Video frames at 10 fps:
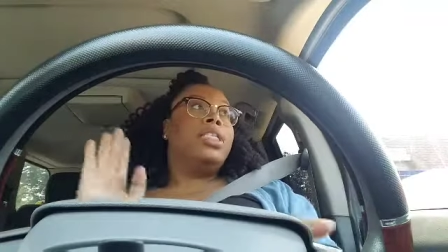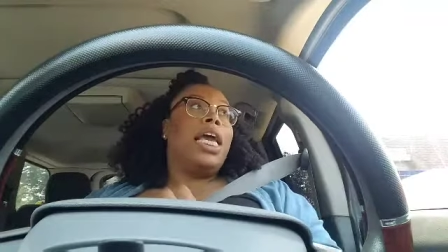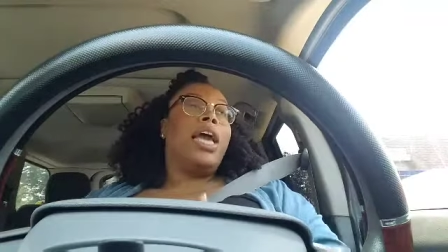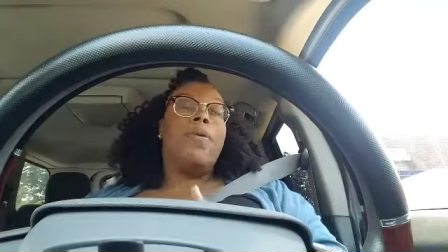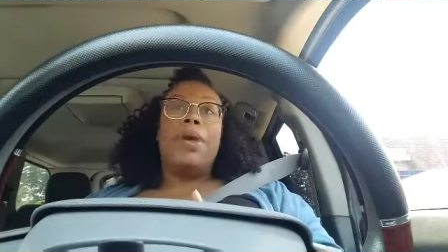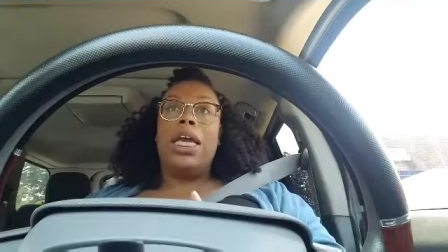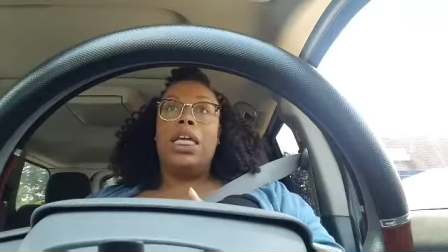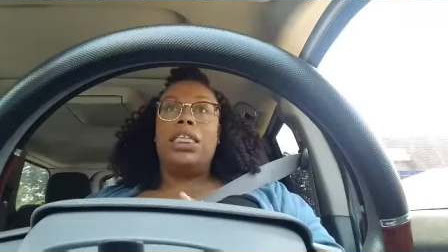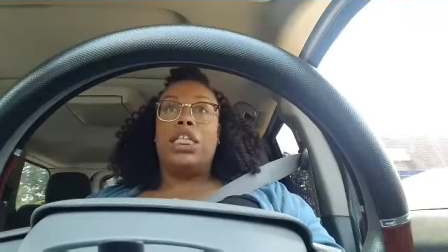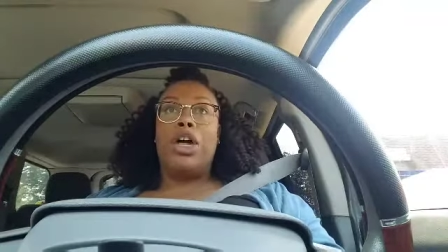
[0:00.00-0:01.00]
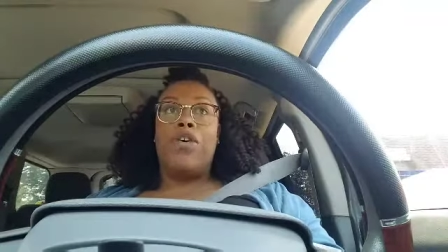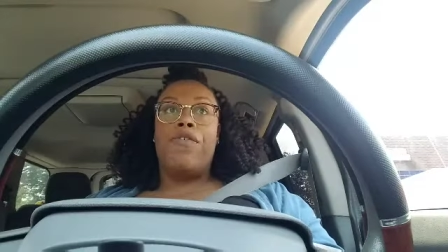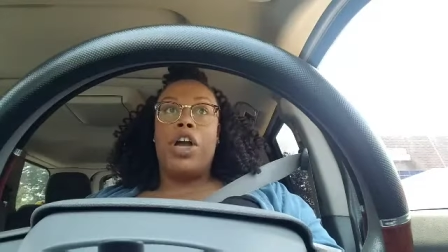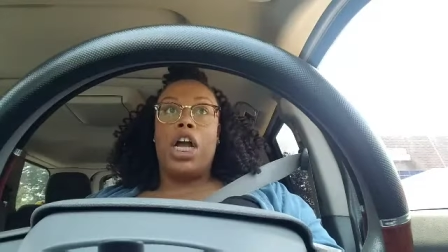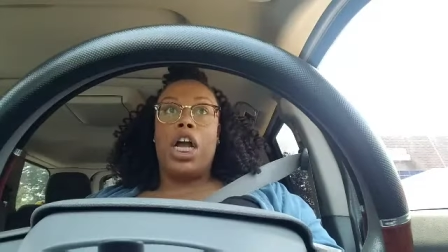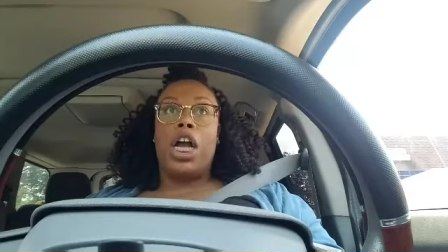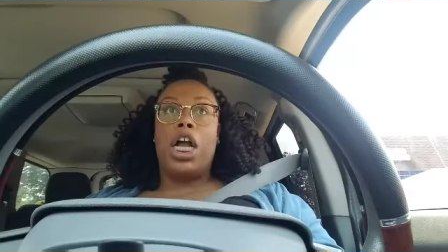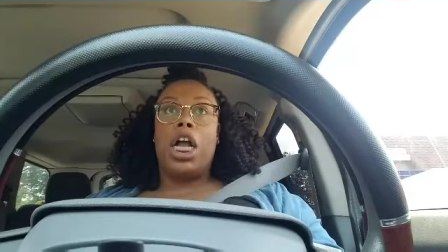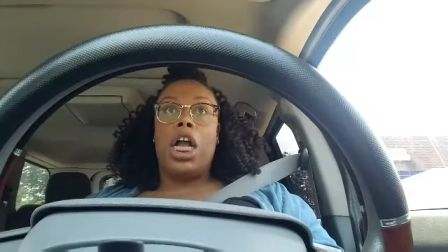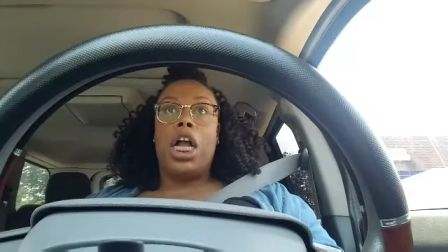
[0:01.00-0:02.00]
Terry,
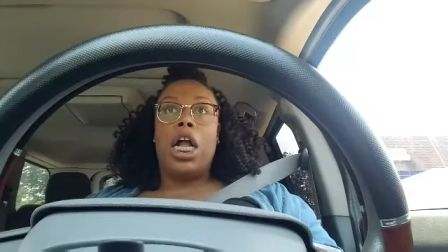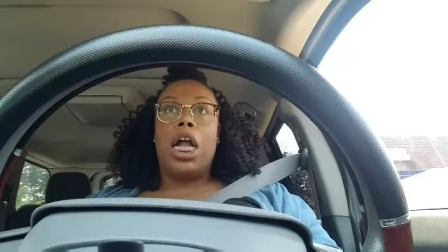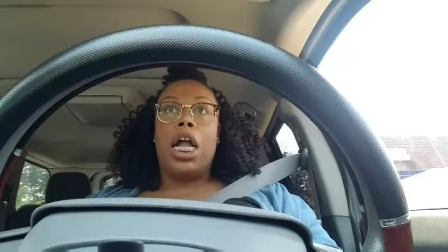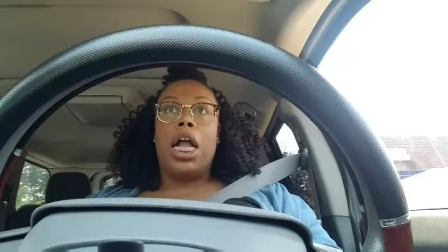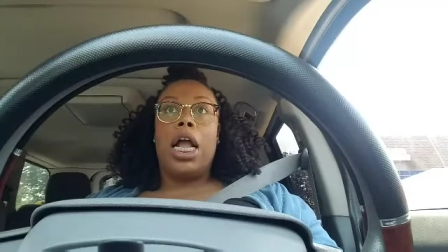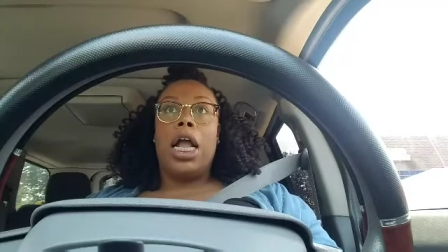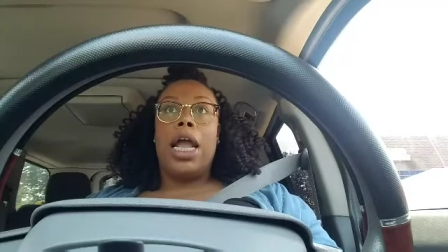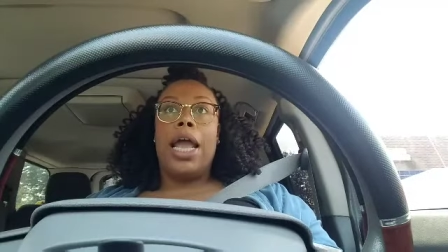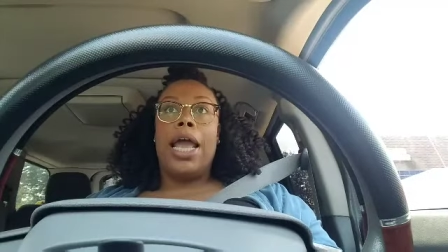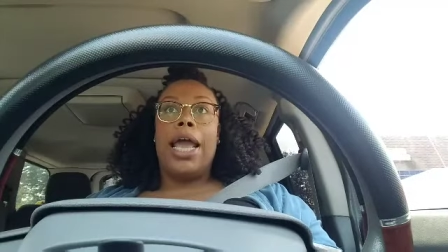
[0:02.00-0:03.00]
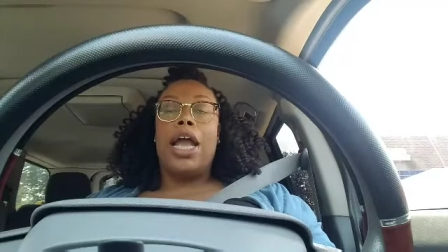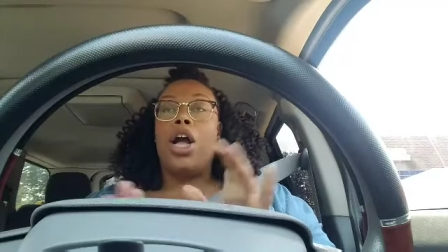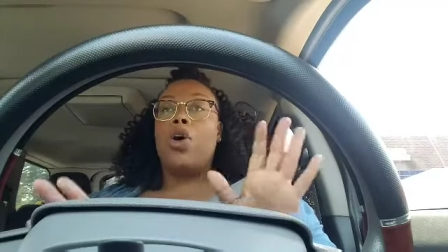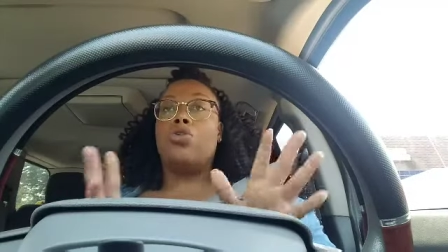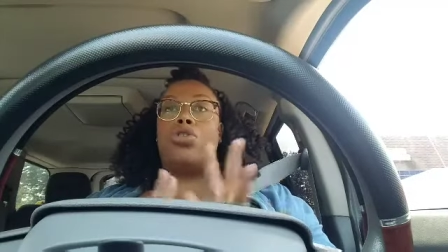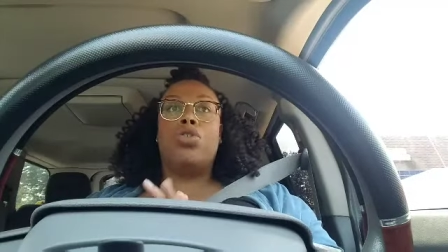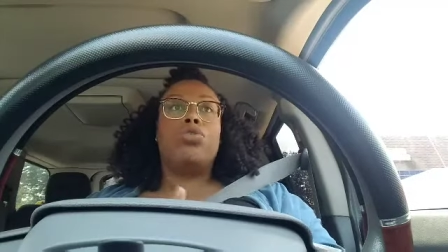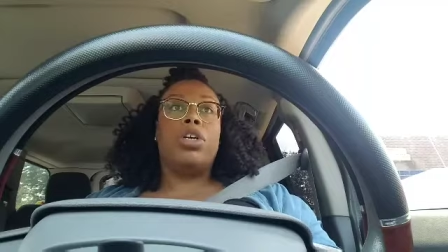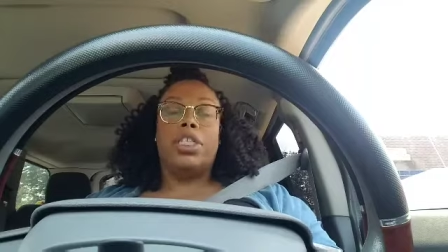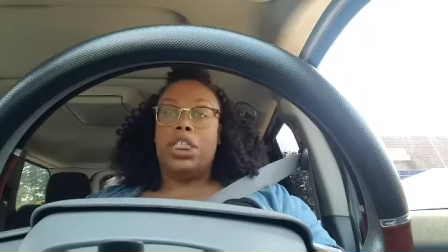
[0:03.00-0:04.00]
Silver, and Ghost
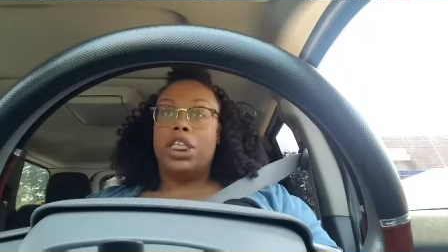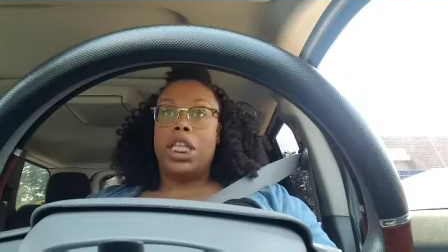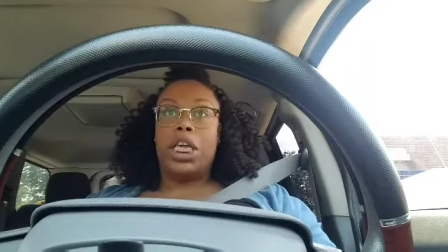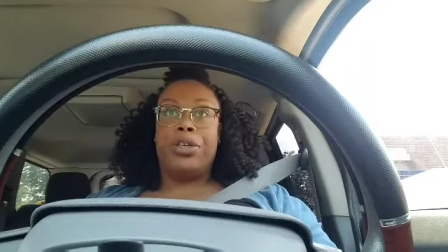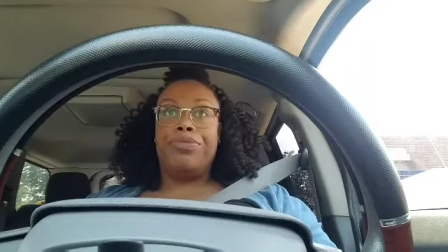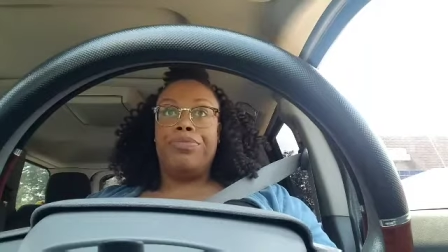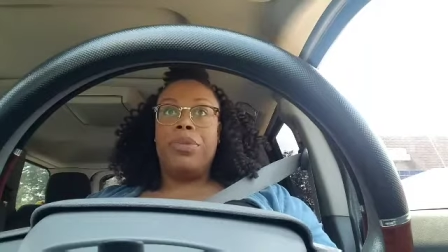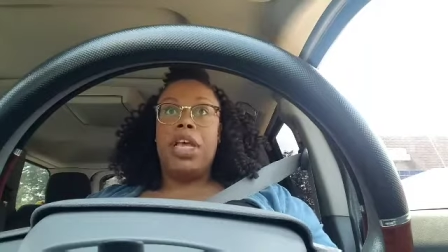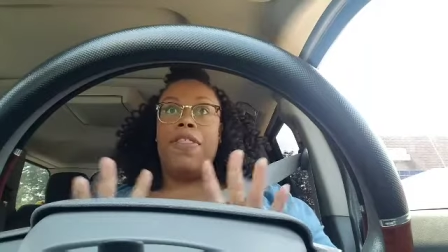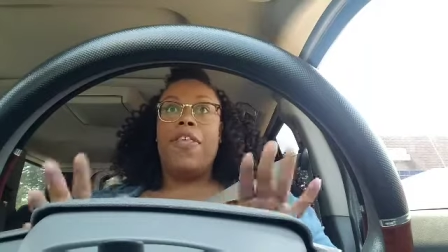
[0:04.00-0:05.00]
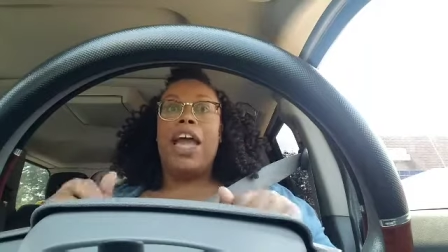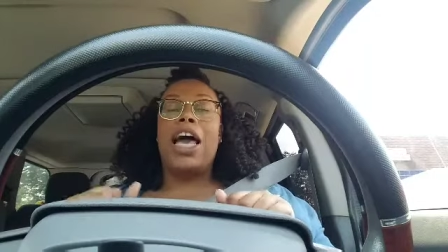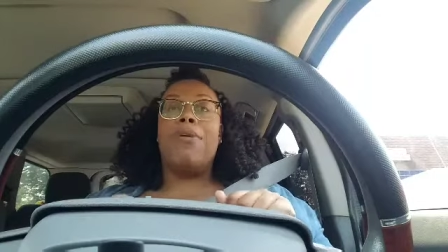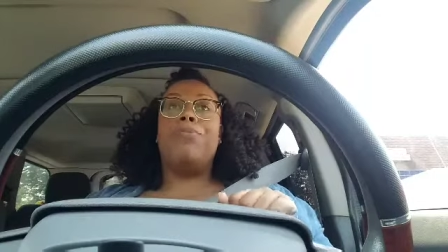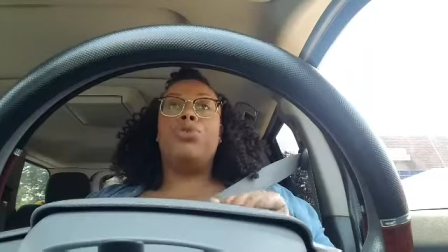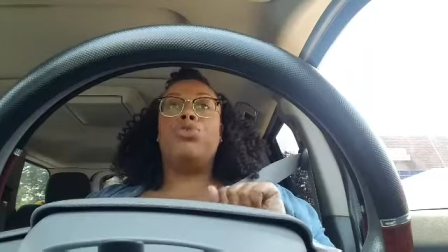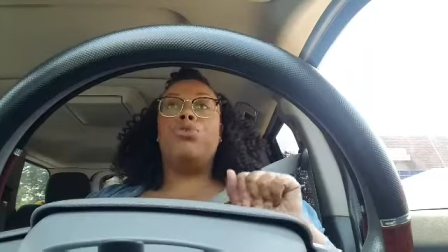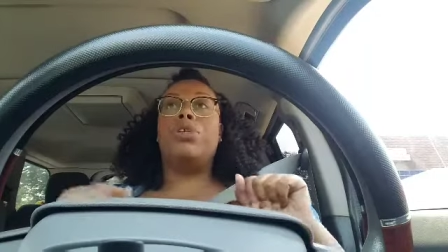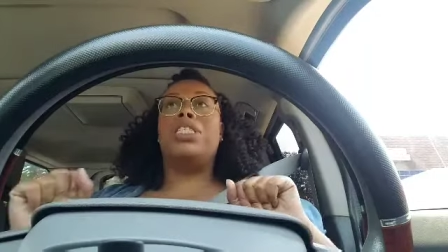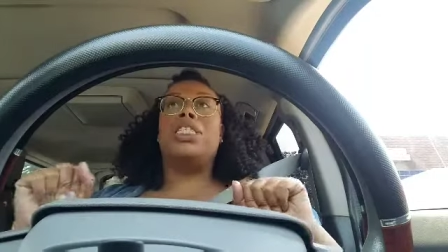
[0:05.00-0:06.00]
don't trust each other. They got a
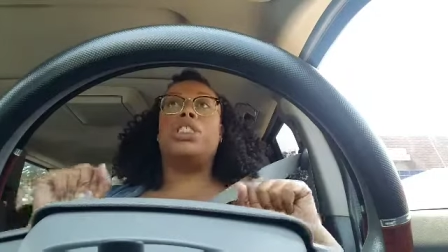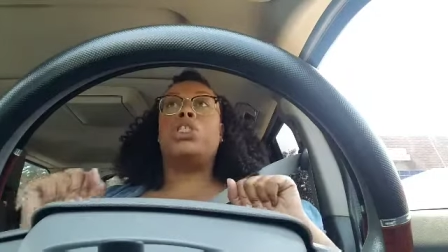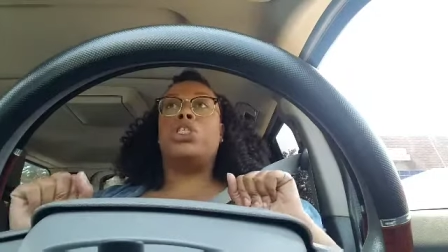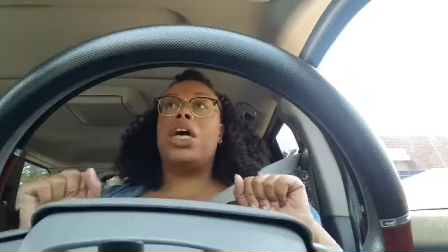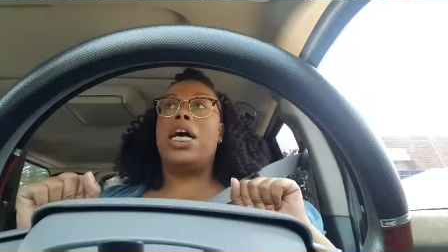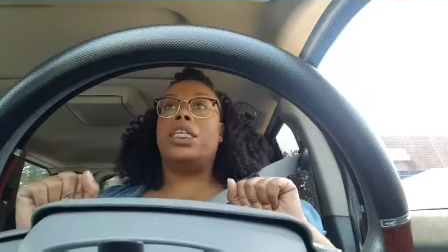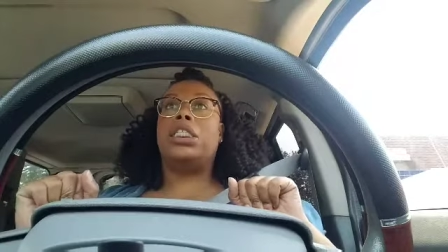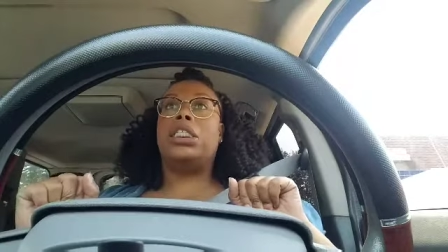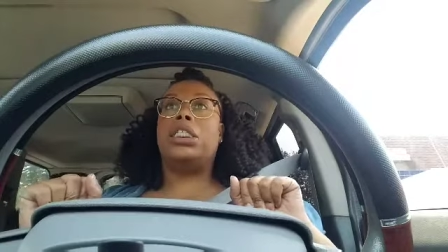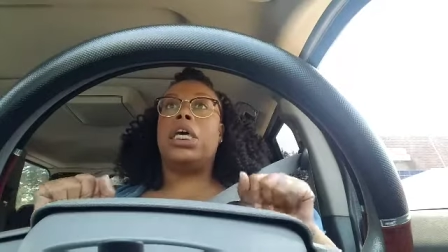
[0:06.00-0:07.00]
mutual distrust.